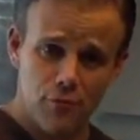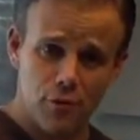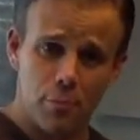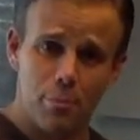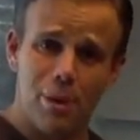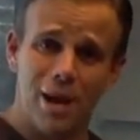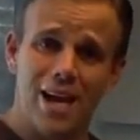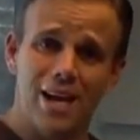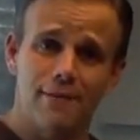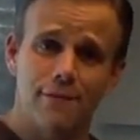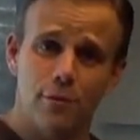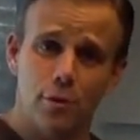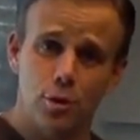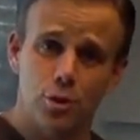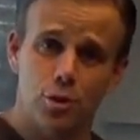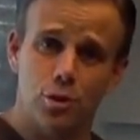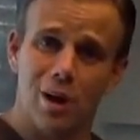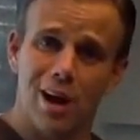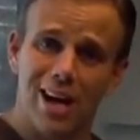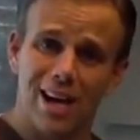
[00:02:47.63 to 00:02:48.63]
for painful,
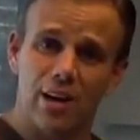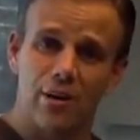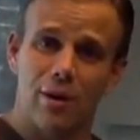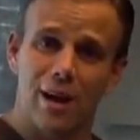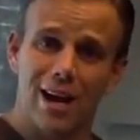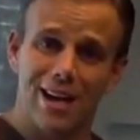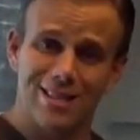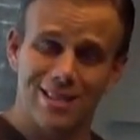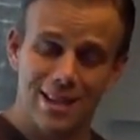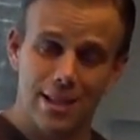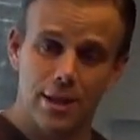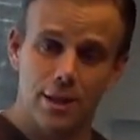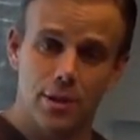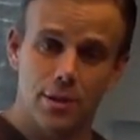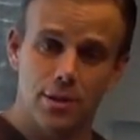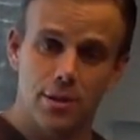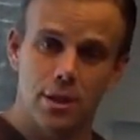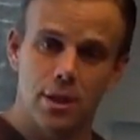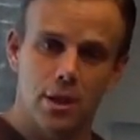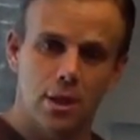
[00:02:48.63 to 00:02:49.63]
dry, cracked
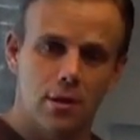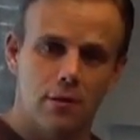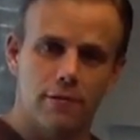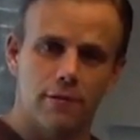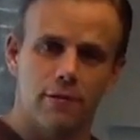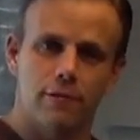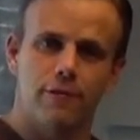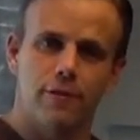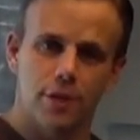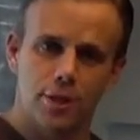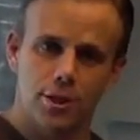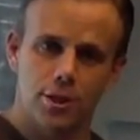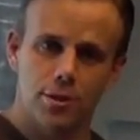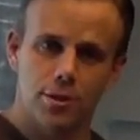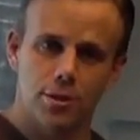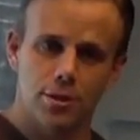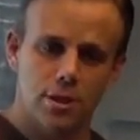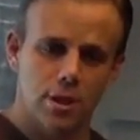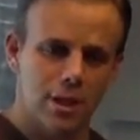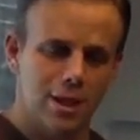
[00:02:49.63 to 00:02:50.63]
heels, for
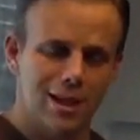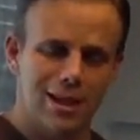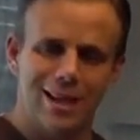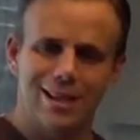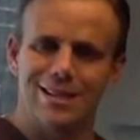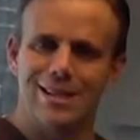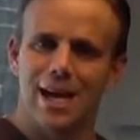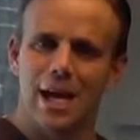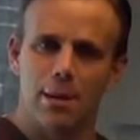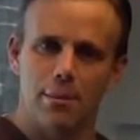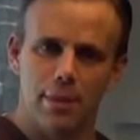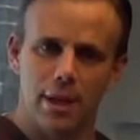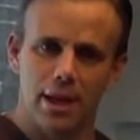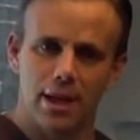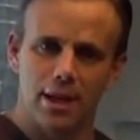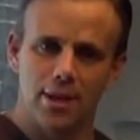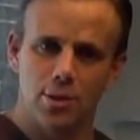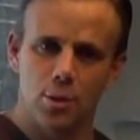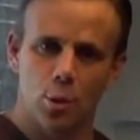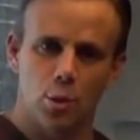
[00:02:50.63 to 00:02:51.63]
fissures in
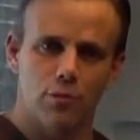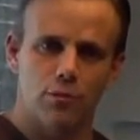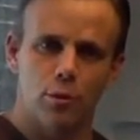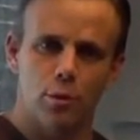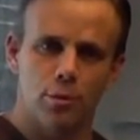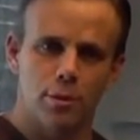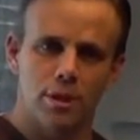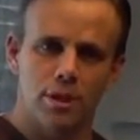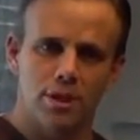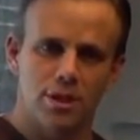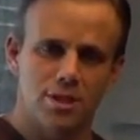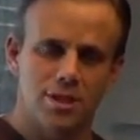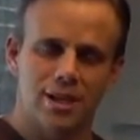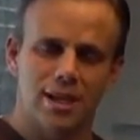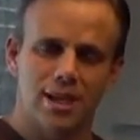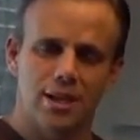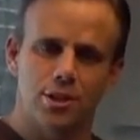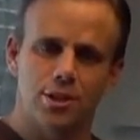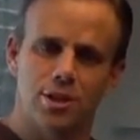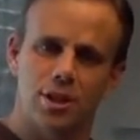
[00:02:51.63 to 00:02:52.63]
diabetics, or for women to just
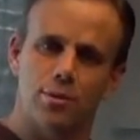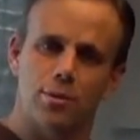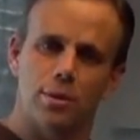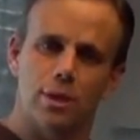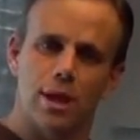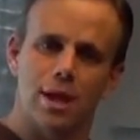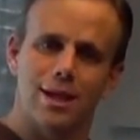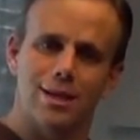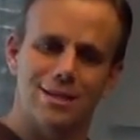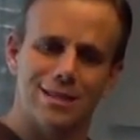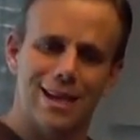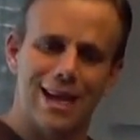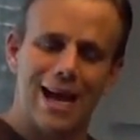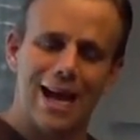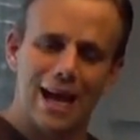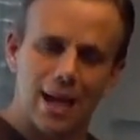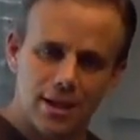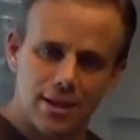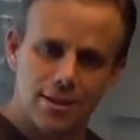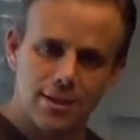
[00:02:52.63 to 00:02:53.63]
get generalized
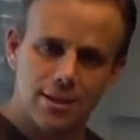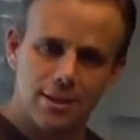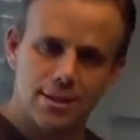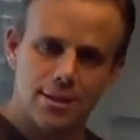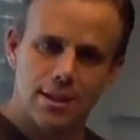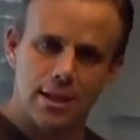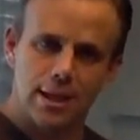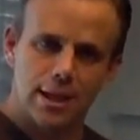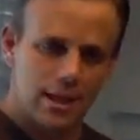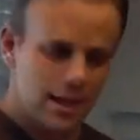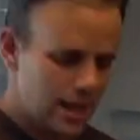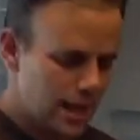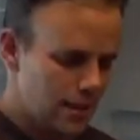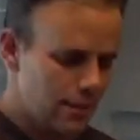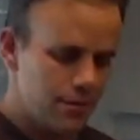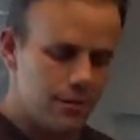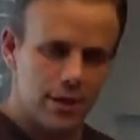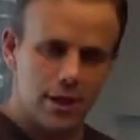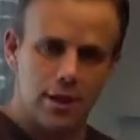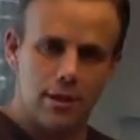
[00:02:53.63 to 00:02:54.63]
calluses
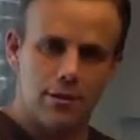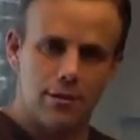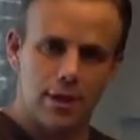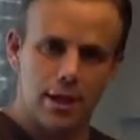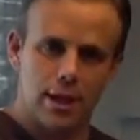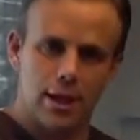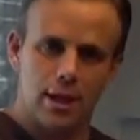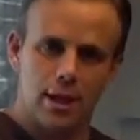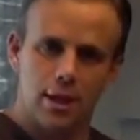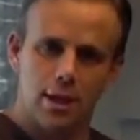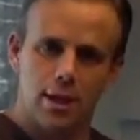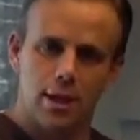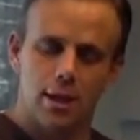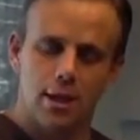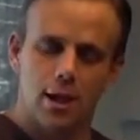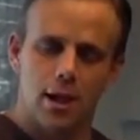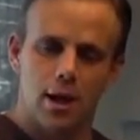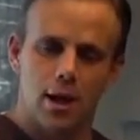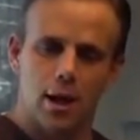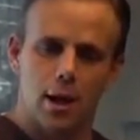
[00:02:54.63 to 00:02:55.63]
and thick
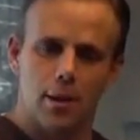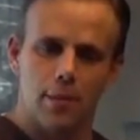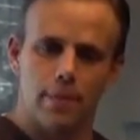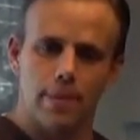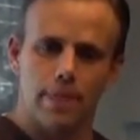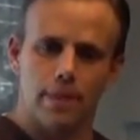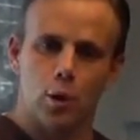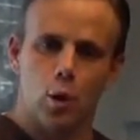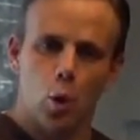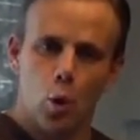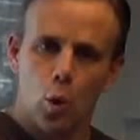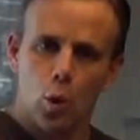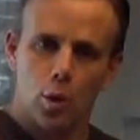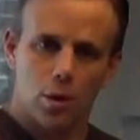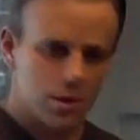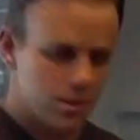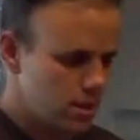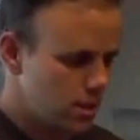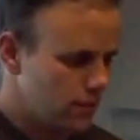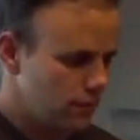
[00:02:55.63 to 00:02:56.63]

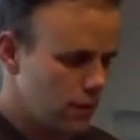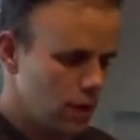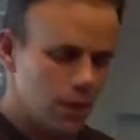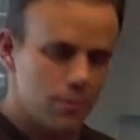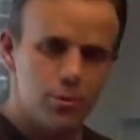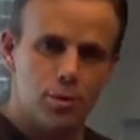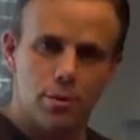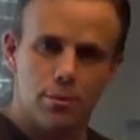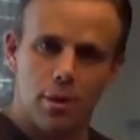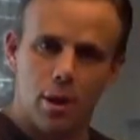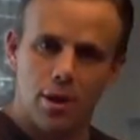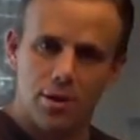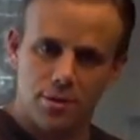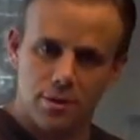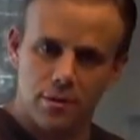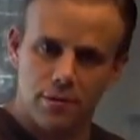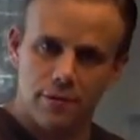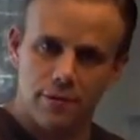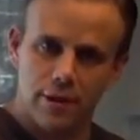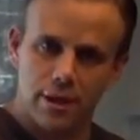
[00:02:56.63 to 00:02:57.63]
corns that develop to the
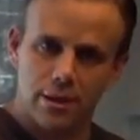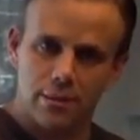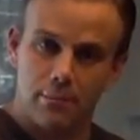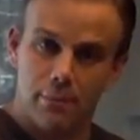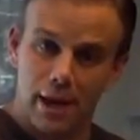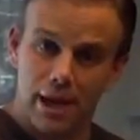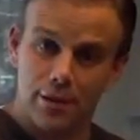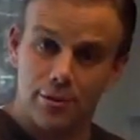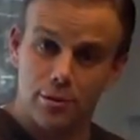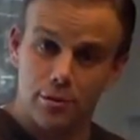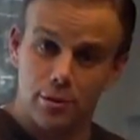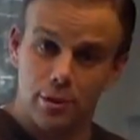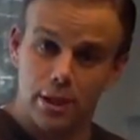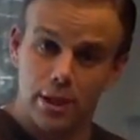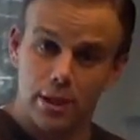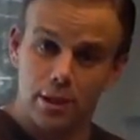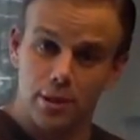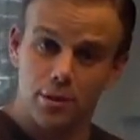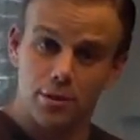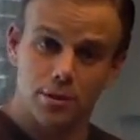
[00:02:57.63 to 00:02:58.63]
balls of their feet and back to their
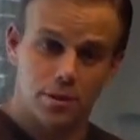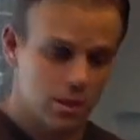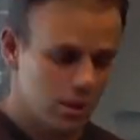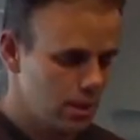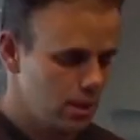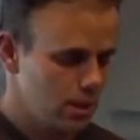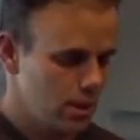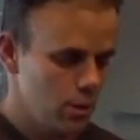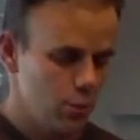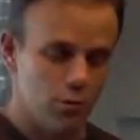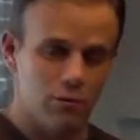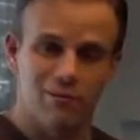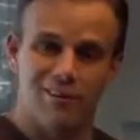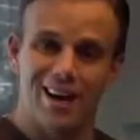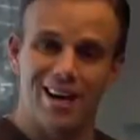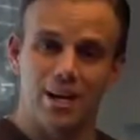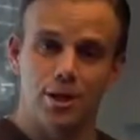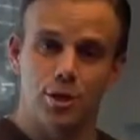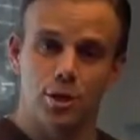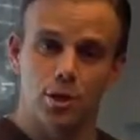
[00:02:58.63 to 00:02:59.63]
heels,
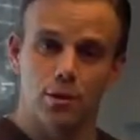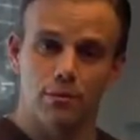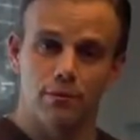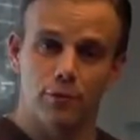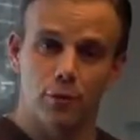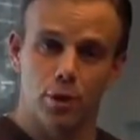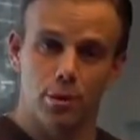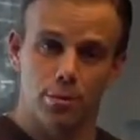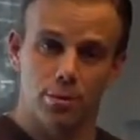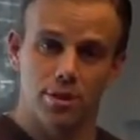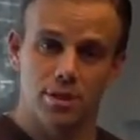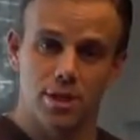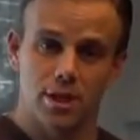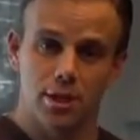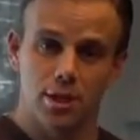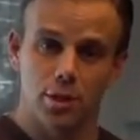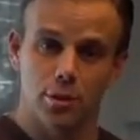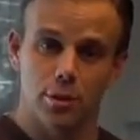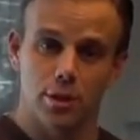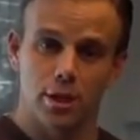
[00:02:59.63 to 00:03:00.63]
Revitaderm
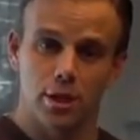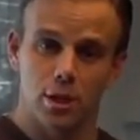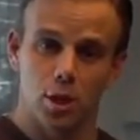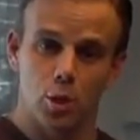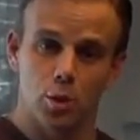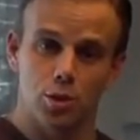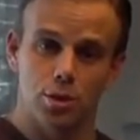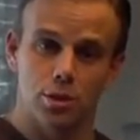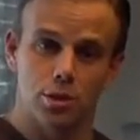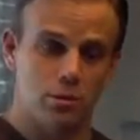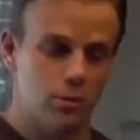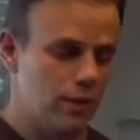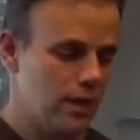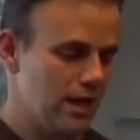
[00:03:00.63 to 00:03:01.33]
40% urea lotion